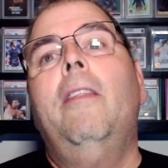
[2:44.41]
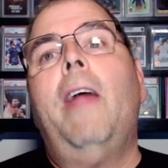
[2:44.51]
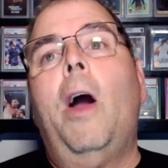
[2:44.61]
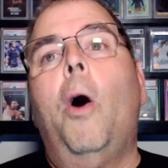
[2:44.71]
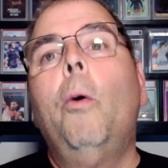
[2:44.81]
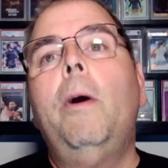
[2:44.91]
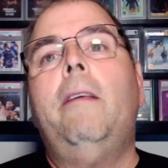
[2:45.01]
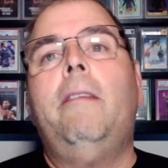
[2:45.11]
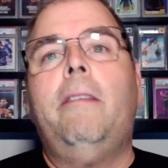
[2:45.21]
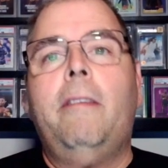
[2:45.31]
they
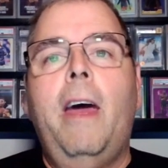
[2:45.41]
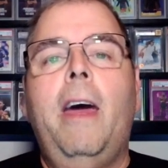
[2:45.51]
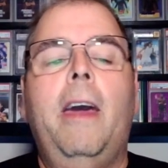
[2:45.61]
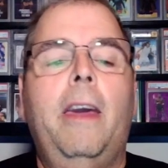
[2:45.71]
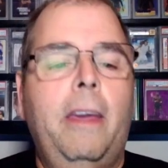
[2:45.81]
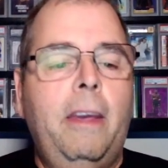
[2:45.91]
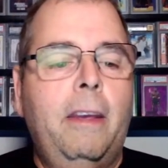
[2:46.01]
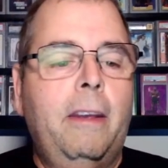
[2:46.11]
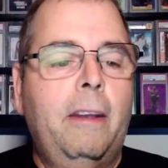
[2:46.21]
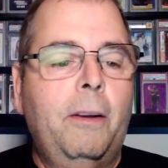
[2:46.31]
always say
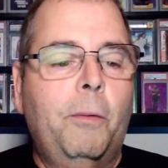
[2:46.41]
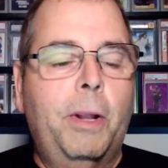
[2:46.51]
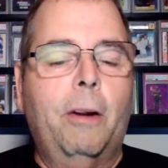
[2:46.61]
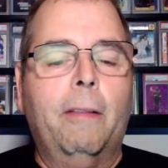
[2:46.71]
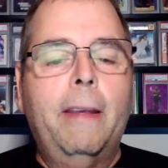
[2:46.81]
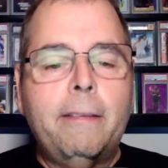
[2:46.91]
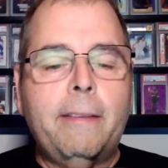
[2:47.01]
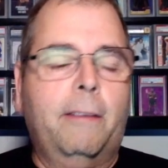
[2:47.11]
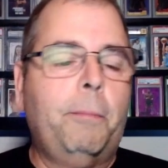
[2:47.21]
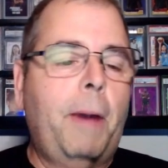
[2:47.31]
when you're least
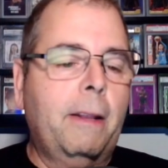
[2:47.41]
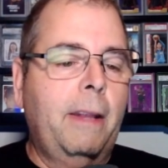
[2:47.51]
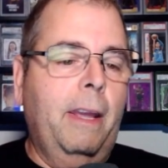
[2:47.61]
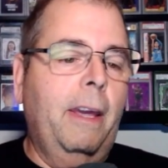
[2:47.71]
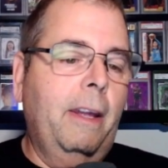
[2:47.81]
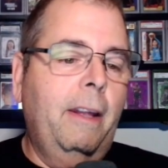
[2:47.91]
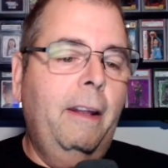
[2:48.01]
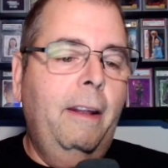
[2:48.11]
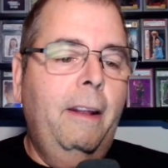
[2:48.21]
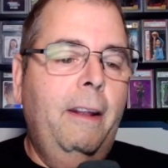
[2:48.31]
expecting it,
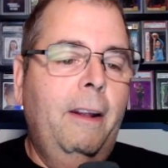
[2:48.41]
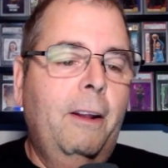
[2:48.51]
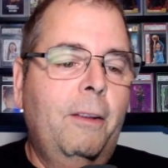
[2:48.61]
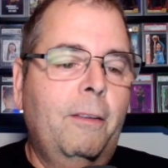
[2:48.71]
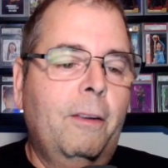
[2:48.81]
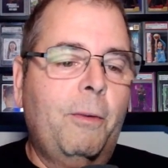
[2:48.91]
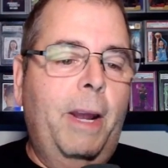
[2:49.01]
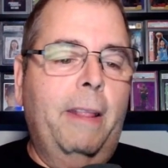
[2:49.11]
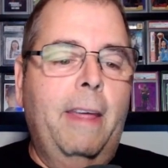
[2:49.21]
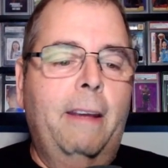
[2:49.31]

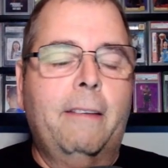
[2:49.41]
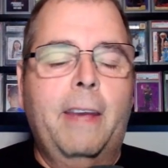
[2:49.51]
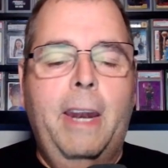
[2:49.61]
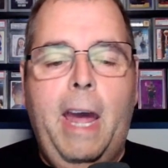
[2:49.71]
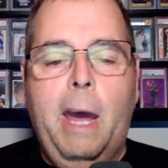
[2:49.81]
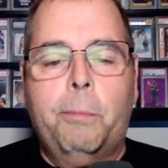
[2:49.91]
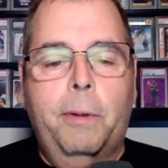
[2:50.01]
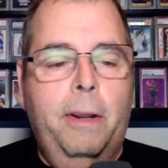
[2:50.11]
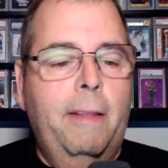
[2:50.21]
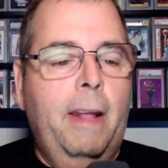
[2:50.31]
great things can
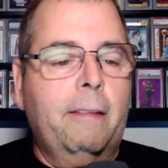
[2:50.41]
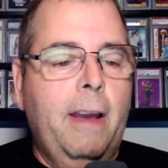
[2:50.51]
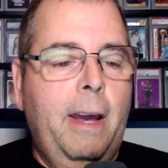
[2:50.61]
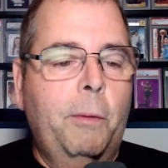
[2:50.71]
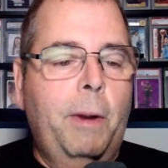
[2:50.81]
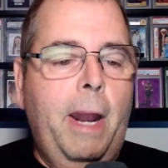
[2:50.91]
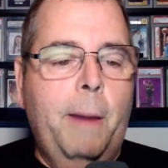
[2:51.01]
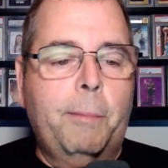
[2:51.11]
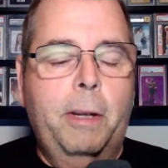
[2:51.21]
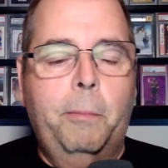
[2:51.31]
happen. And that's kind of what
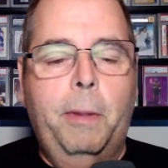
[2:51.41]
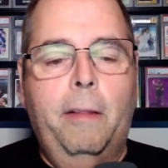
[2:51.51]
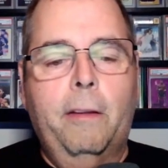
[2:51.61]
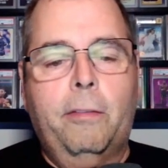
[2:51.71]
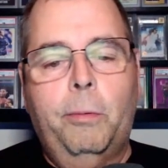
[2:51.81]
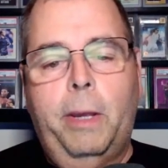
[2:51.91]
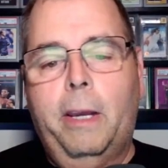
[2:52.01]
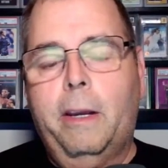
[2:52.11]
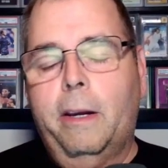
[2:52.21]
happened to me this week.